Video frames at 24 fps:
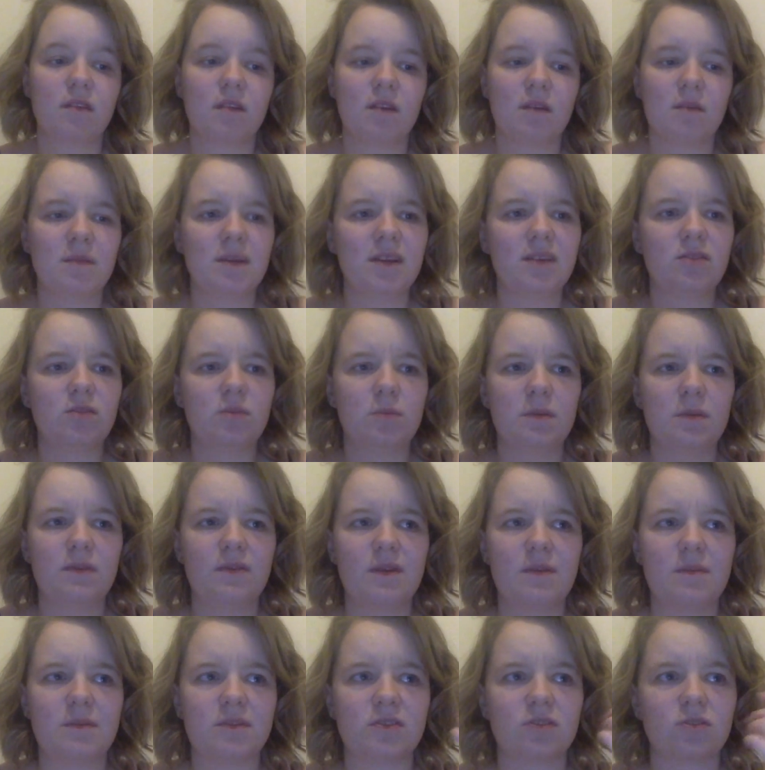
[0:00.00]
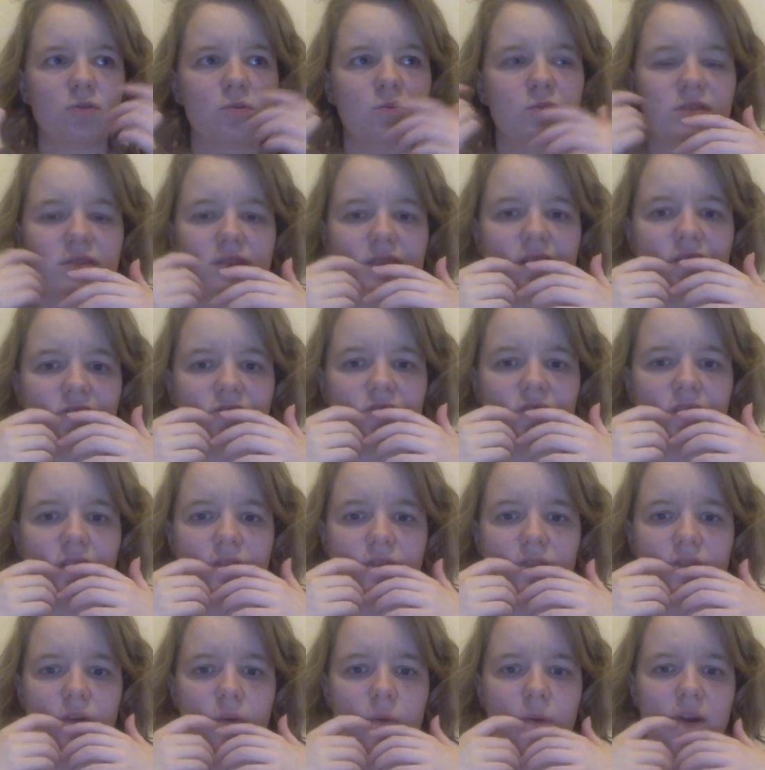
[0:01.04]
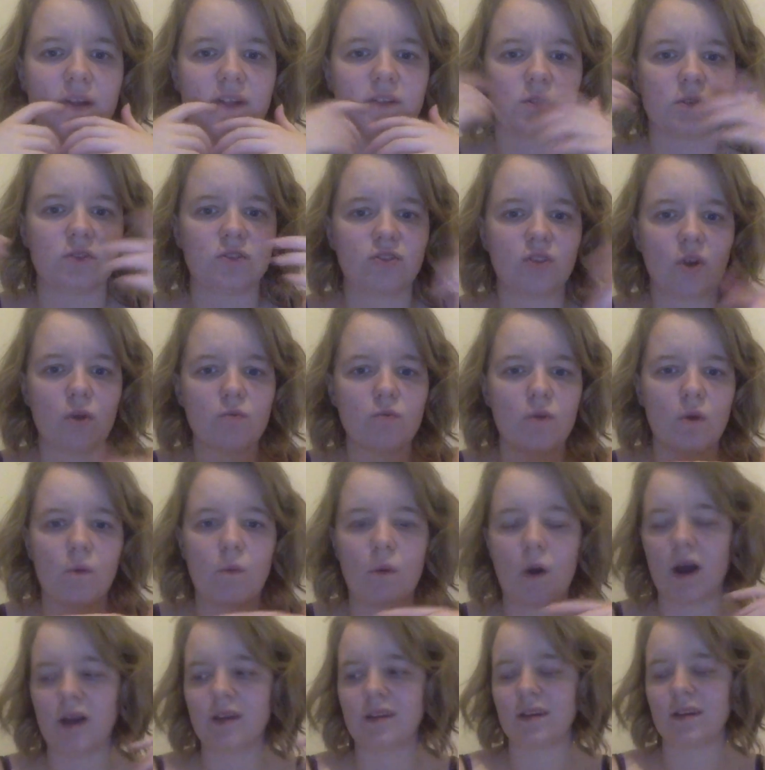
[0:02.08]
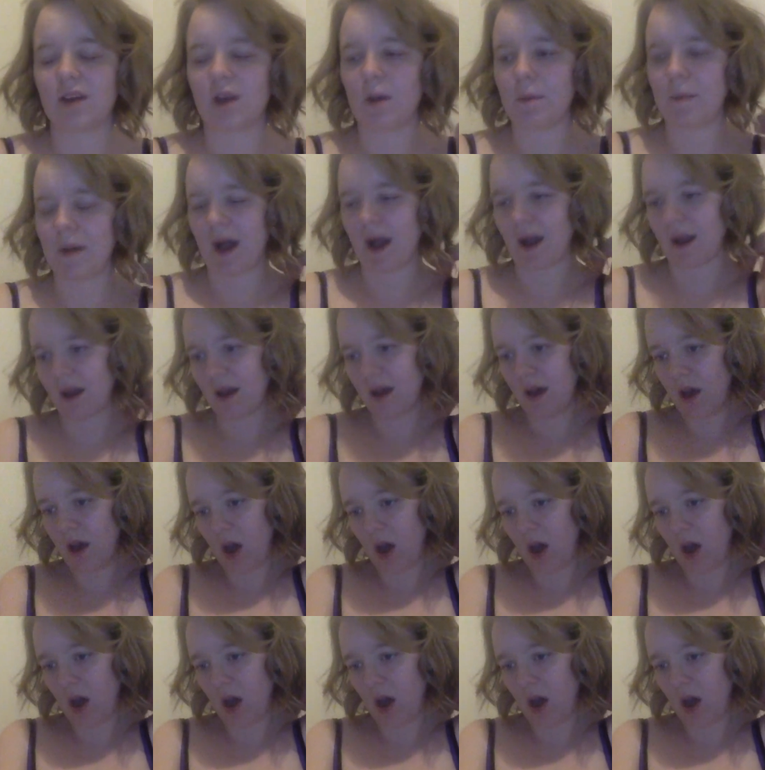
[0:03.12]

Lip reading: I mean, to be fair, my school wasn't actually that far away, so I don't know why I didn't go back.